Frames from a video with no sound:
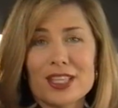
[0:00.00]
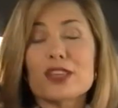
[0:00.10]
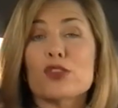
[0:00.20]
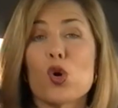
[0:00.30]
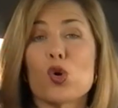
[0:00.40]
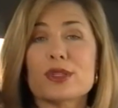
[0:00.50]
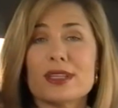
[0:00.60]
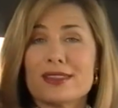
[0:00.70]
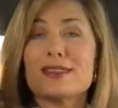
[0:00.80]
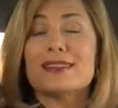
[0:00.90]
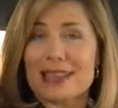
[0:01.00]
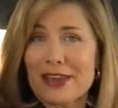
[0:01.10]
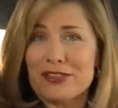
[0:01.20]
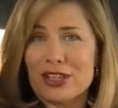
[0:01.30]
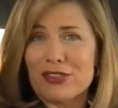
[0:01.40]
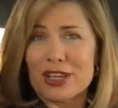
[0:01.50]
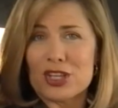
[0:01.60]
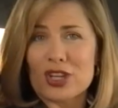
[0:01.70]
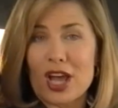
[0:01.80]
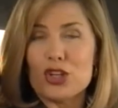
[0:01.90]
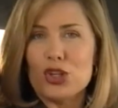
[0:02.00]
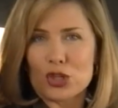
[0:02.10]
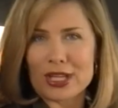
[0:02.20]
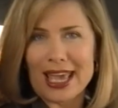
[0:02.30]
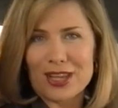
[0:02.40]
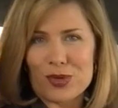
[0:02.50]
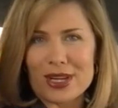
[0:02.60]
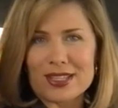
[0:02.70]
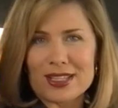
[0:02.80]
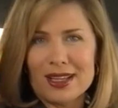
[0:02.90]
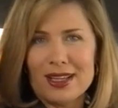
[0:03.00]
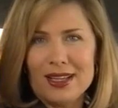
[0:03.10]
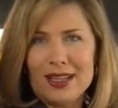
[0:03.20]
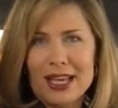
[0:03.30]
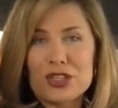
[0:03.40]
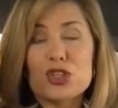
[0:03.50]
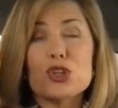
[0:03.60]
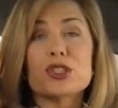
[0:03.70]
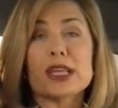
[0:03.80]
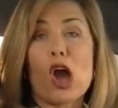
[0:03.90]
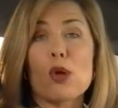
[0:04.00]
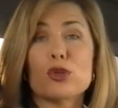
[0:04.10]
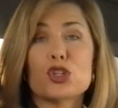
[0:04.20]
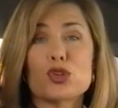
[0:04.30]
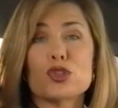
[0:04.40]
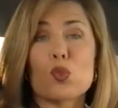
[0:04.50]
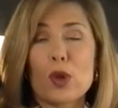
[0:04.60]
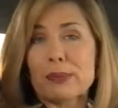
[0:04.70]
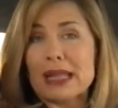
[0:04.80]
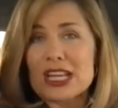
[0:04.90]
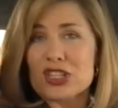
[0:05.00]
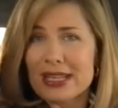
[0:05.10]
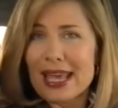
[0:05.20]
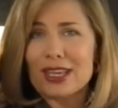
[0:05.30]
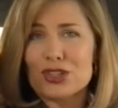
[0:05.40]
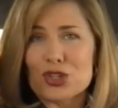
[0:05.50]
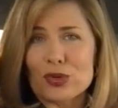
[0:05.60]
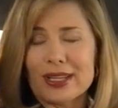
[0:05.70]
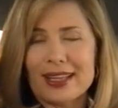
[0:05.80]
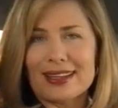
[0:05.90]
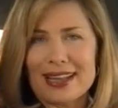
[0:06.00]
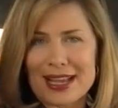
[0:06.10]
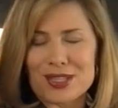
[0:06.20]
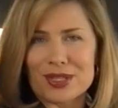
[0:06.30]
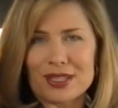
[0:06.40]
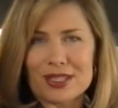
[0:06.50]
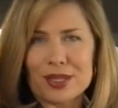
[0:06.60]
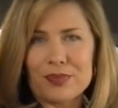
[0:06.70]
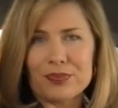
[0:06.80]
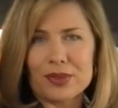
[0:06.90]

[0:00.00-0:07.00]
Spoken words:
This, of course, is a safety feature, not a headrest. It's used to help reduce whiplash neck injury in an accident.